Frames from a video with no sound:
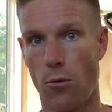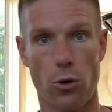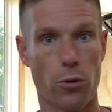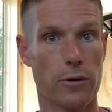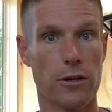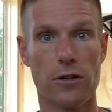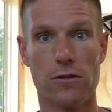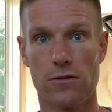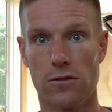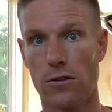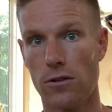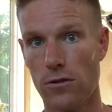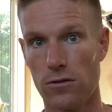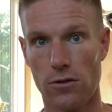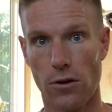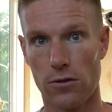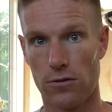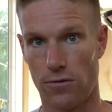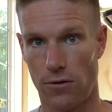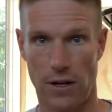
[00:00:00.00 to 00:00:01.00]
or we used to use
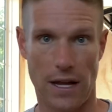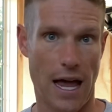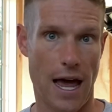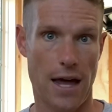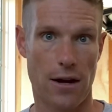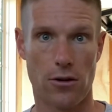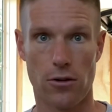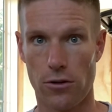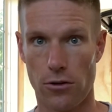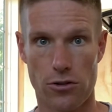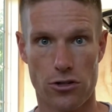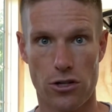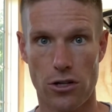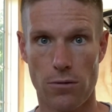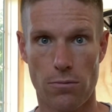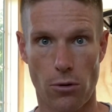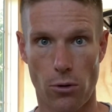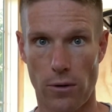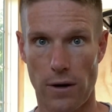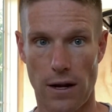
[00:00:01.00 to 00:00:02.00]
those for cattle or
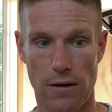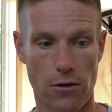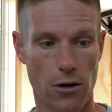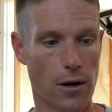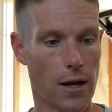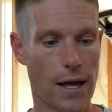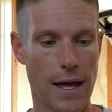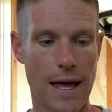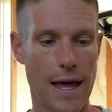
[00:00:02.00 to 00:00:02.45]
sheep or whatever.